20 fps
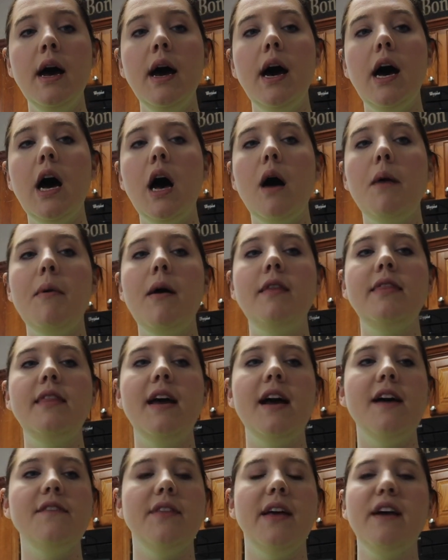and they
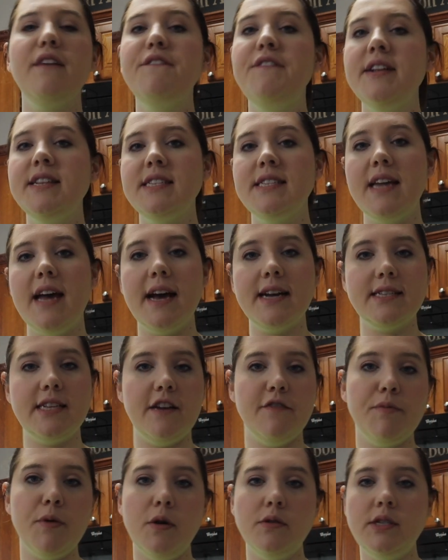have like fit snacks, they
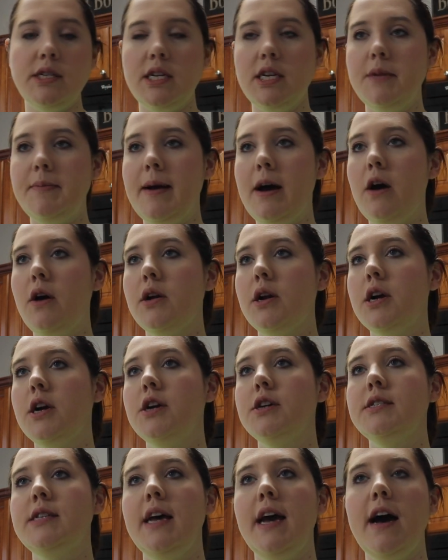have protein
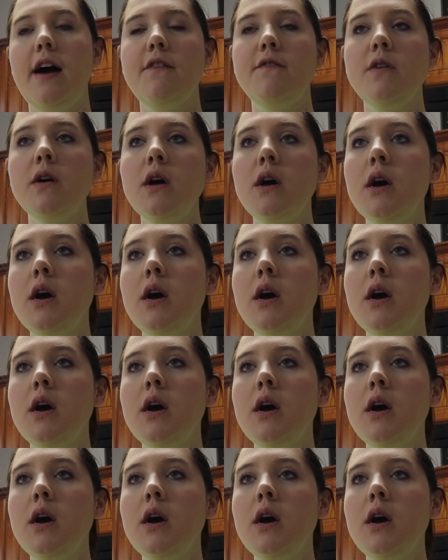powders, they have